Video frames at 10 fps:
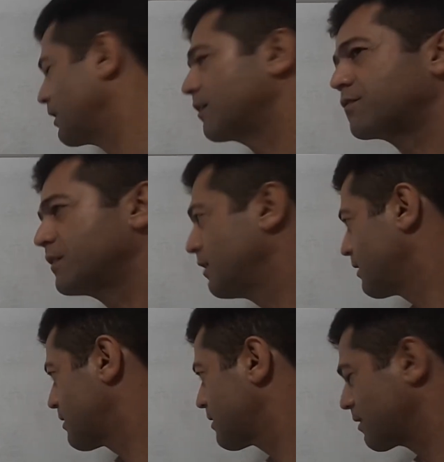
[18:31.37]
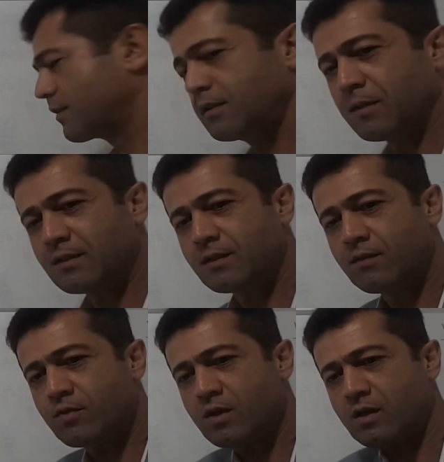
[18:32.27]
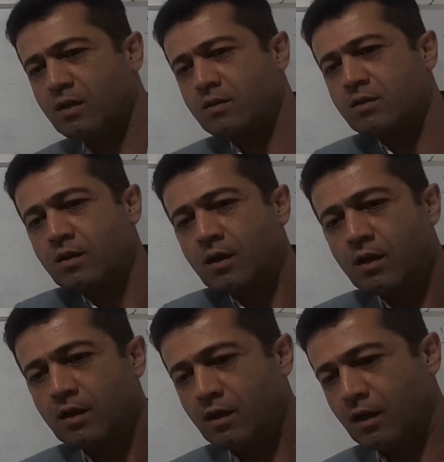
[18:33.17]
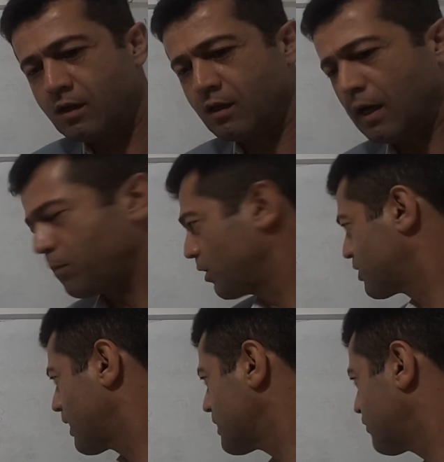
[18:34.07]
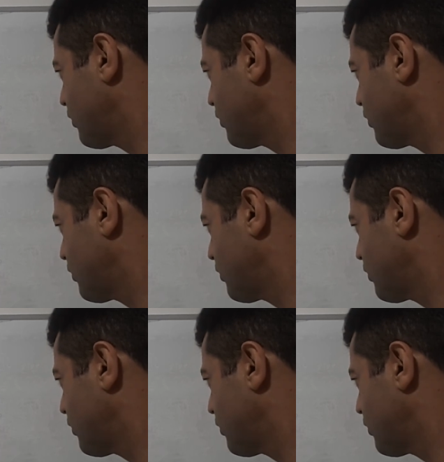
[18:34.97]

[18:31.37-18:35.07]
curve. This is a demand curve, and I apologize